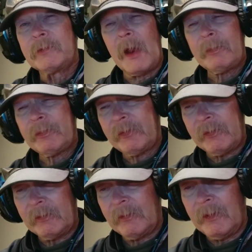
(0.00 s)
Death
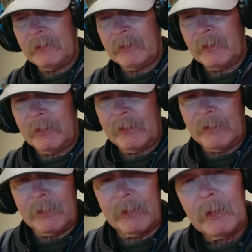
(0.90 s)

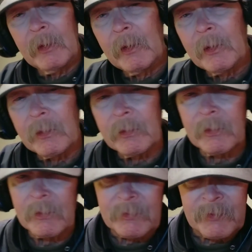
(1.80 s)
Surrender!
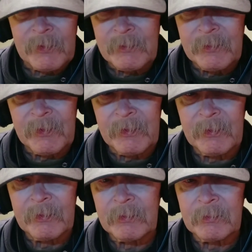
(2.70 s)
Or
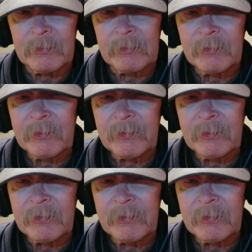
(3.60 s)
German